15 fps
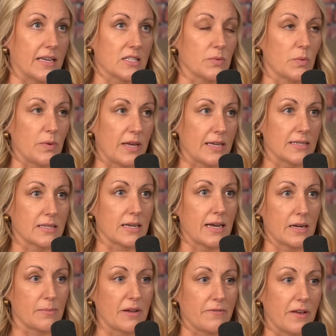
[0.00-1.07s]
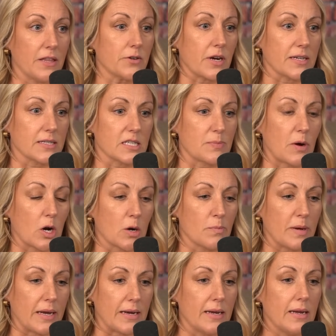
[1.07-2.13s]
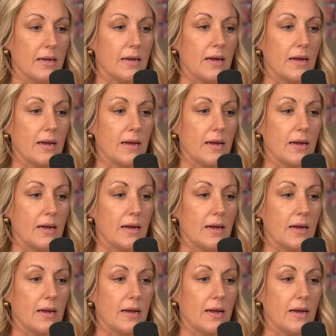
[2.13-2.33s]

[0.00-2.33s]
I guess, when we get to kind of my faith crisis part, but